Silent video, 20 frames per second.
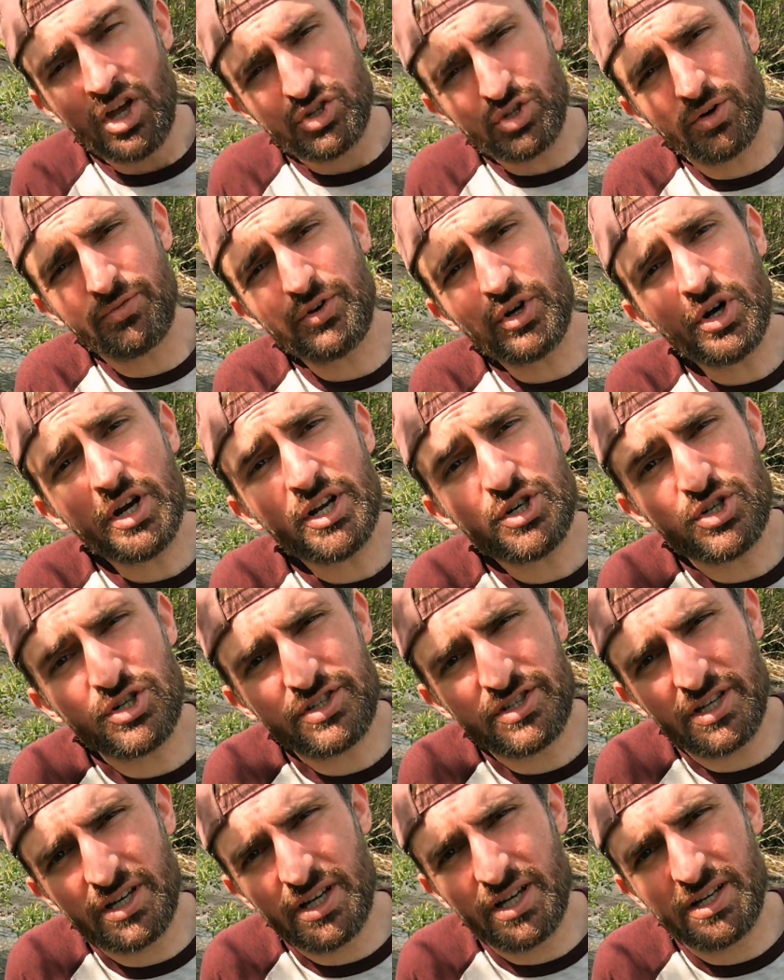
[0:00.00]
So if you're
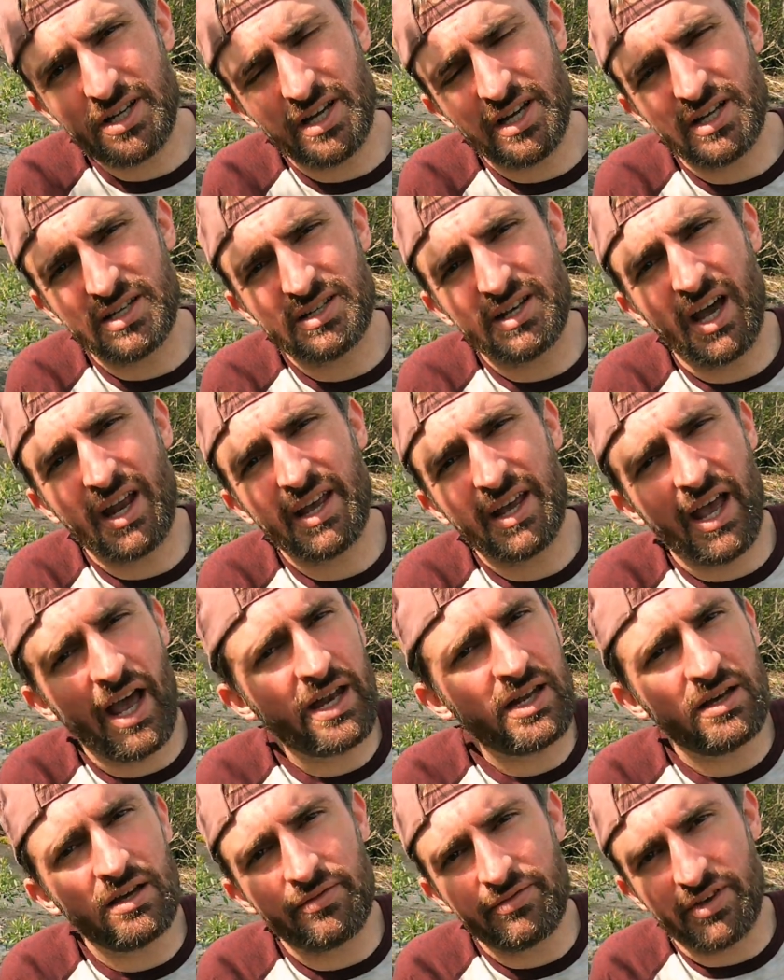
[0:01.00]
interested in getting
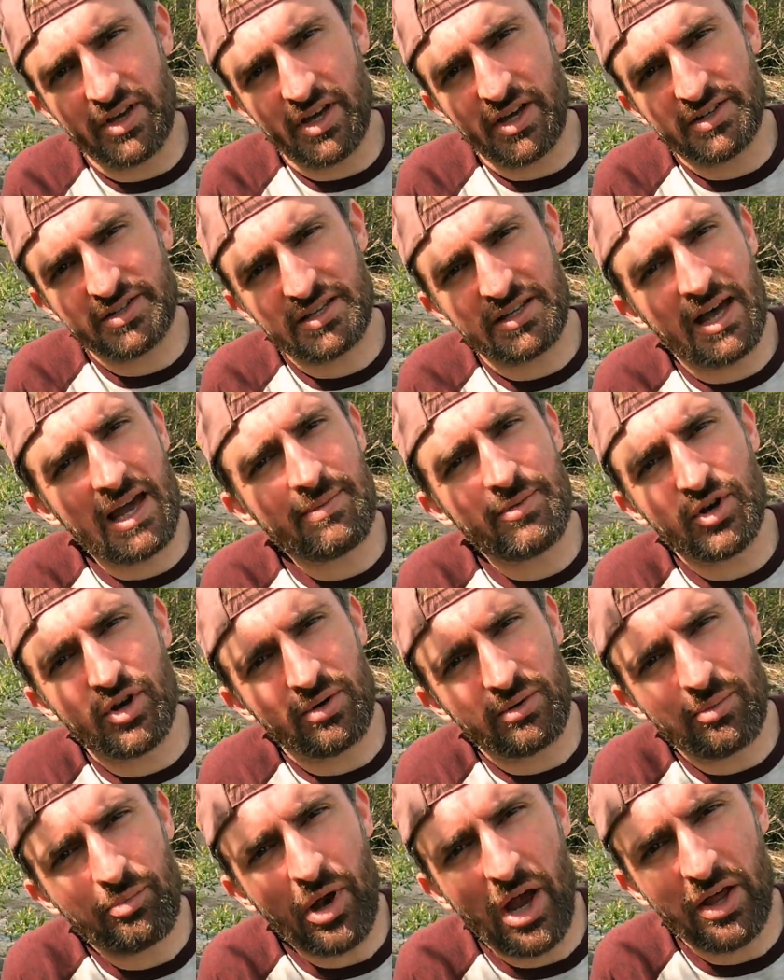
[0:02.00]
any of this climbing
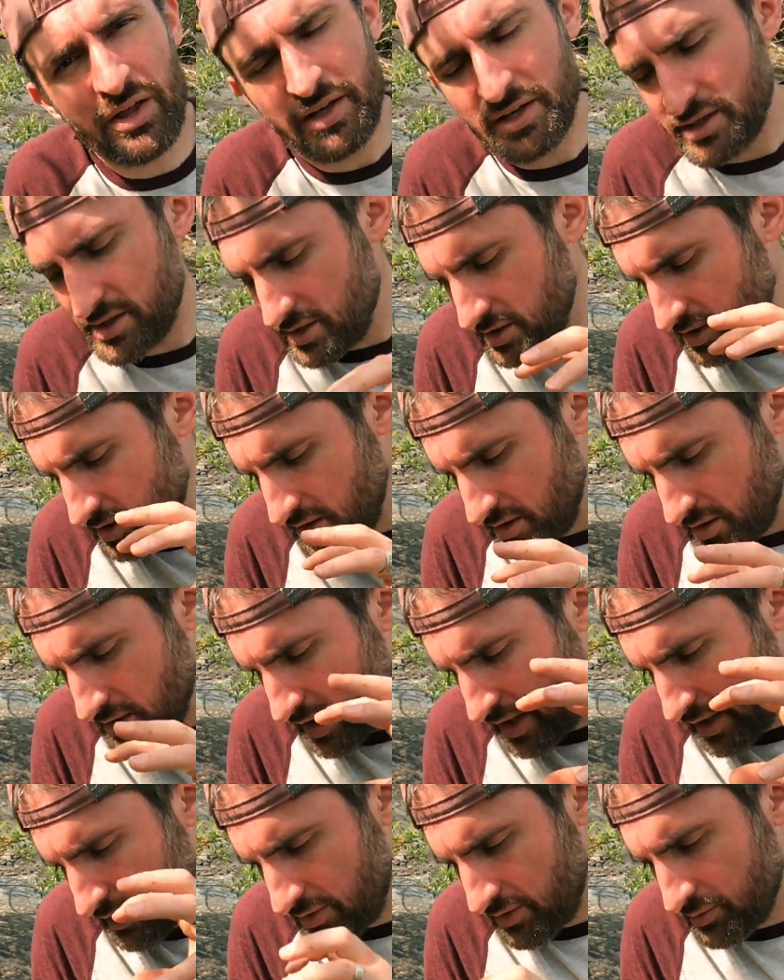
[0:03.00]
or rappelling gear,
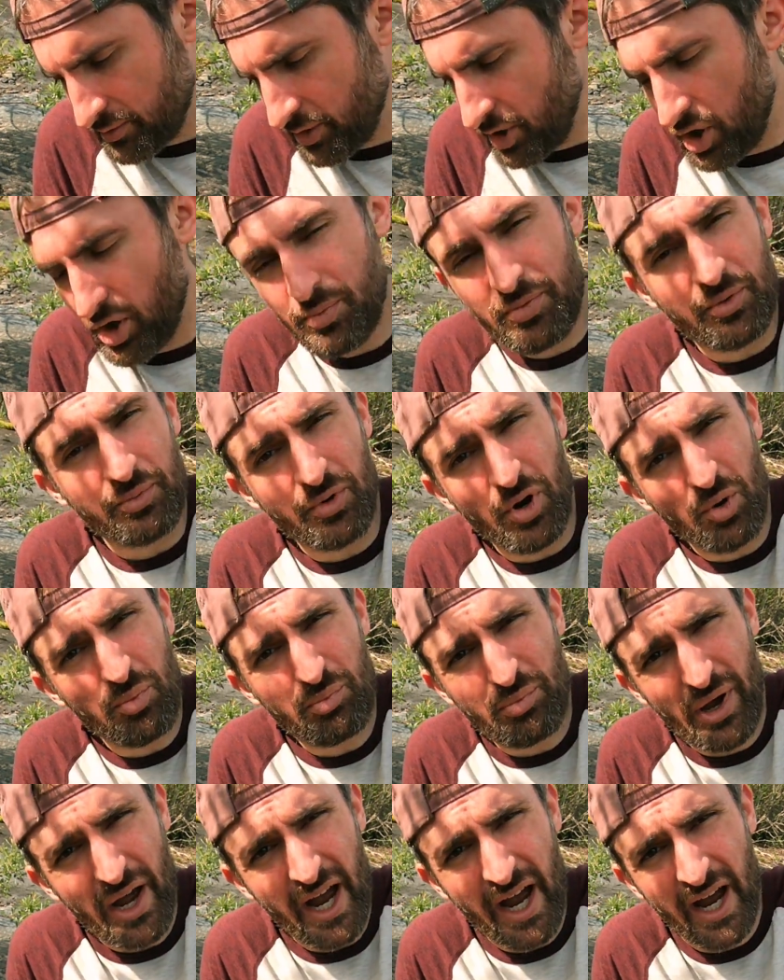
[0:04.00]
like the
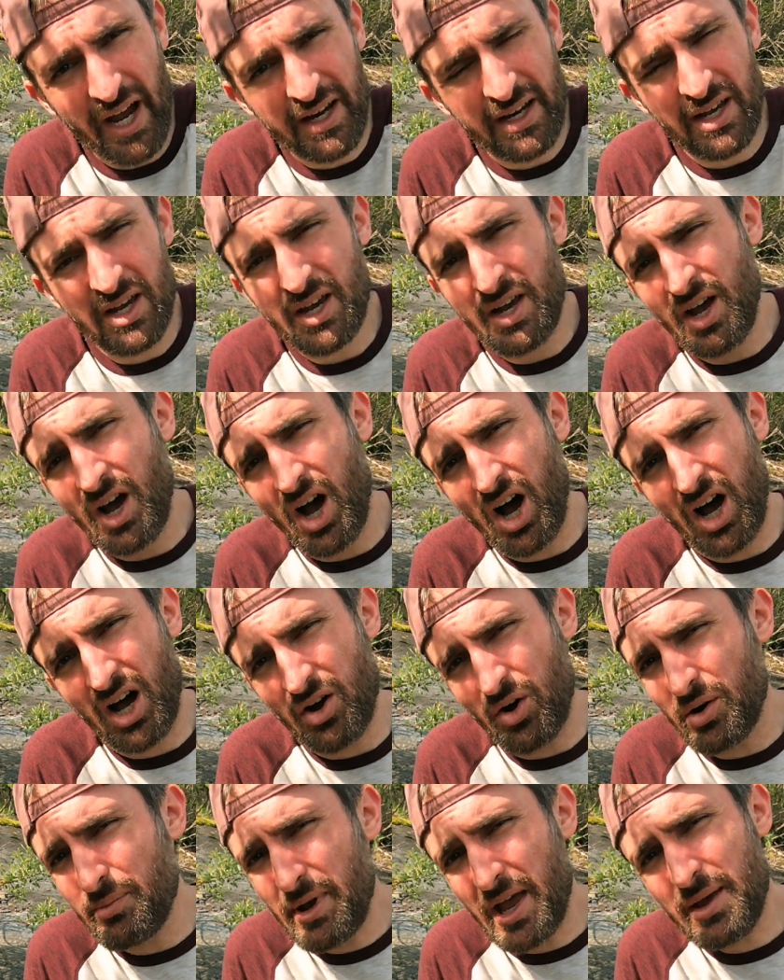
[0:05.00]
rope bag,
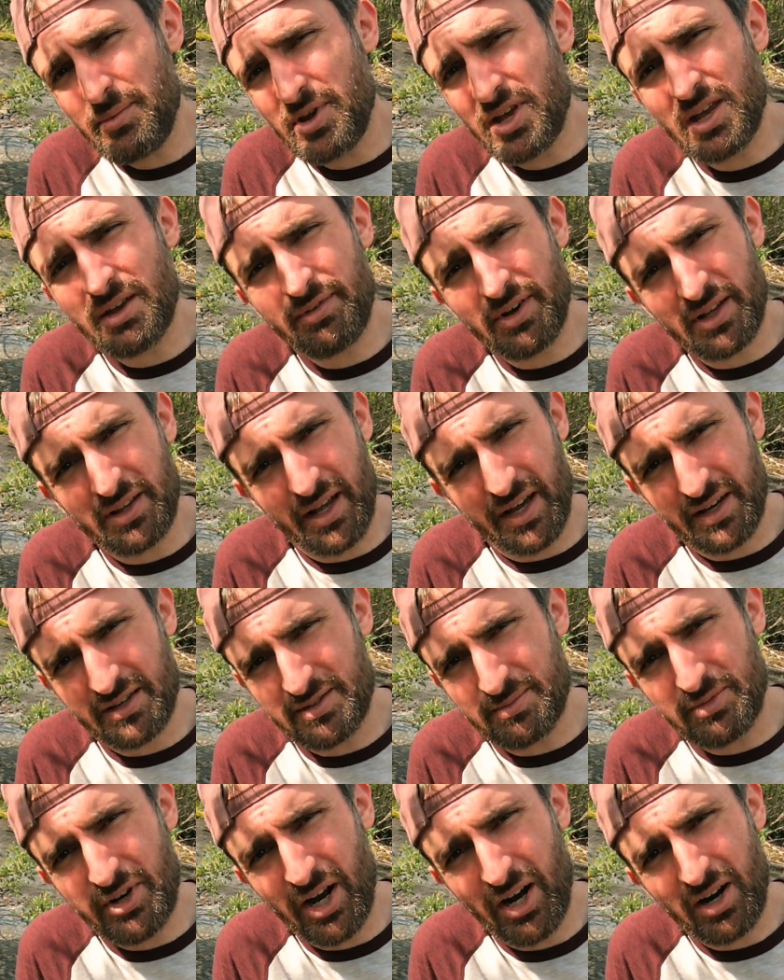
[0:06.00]
or maybe even like
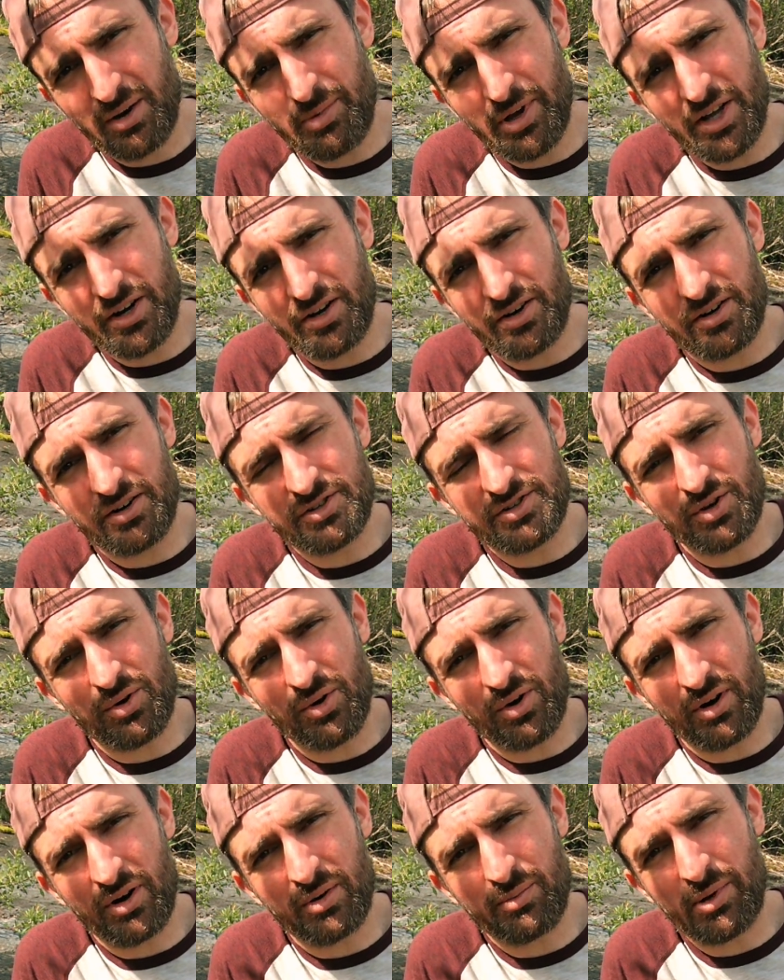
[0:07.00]
some carabiners
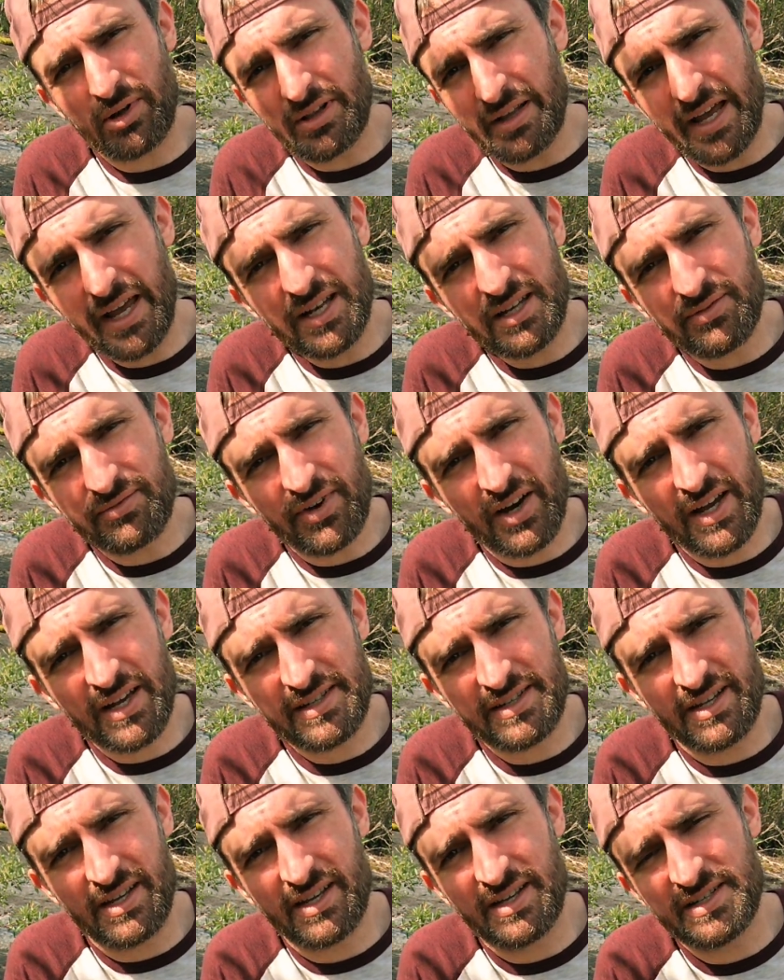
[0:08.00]
or belay
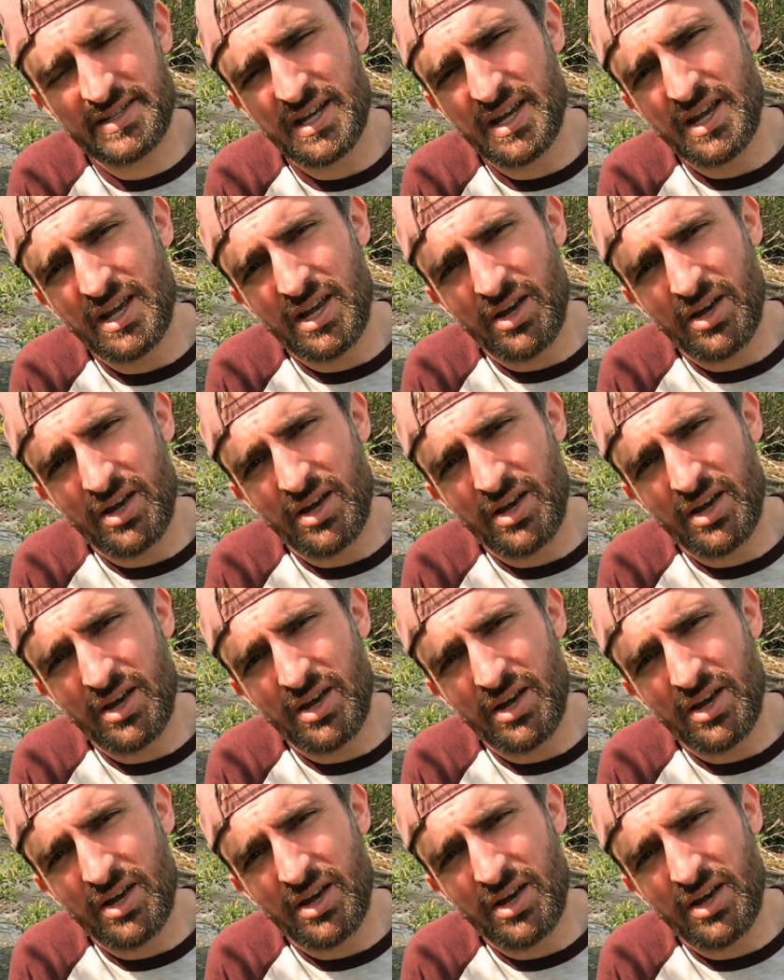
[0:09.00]
devices,